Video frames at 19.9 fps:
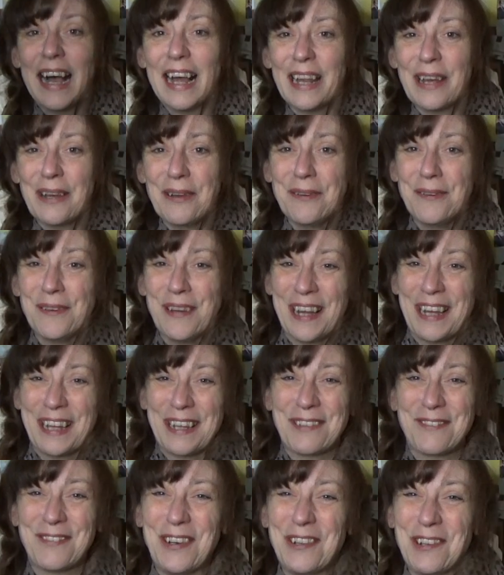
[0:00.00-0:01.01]
Hello
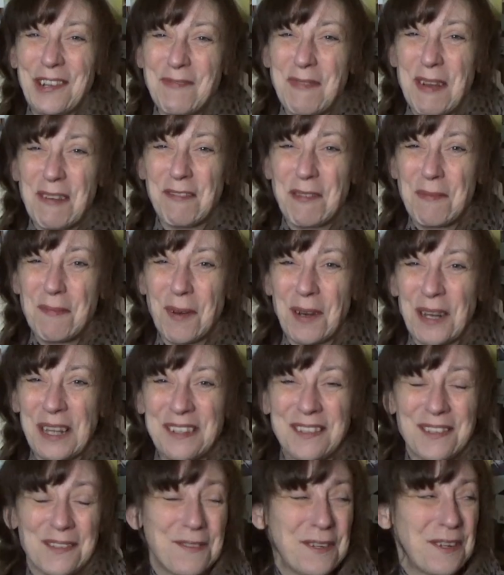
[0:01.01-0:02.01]
and welcome everybody
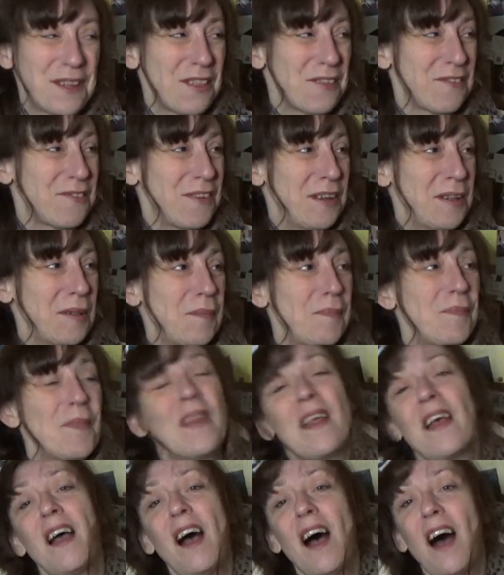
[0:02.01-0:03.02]
to another film.
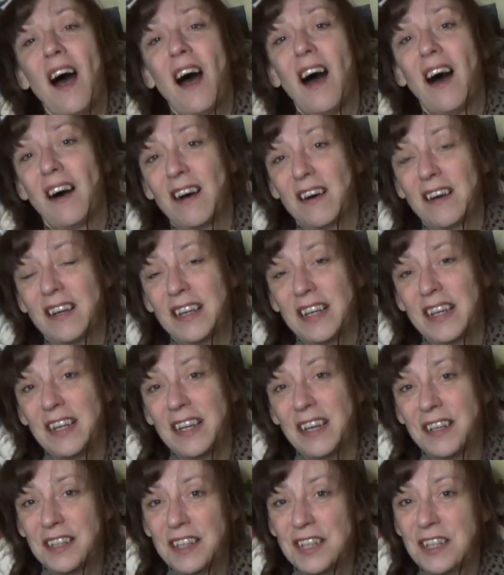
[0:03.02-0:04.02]
I
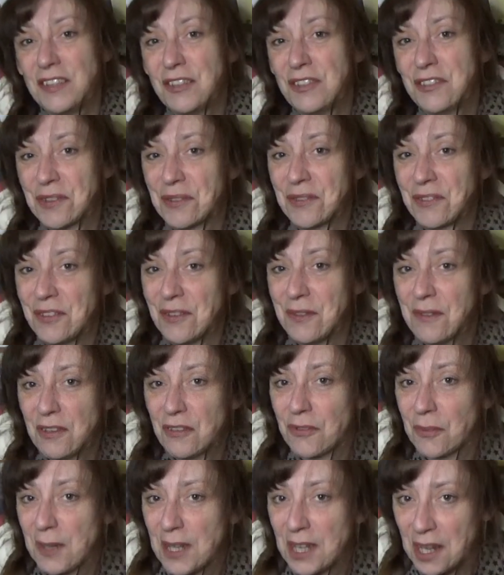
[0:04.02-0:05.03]
need to talk to you
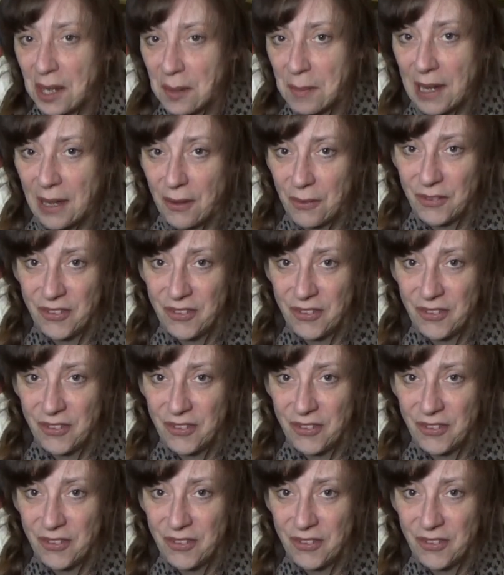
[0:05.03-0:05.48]
this week about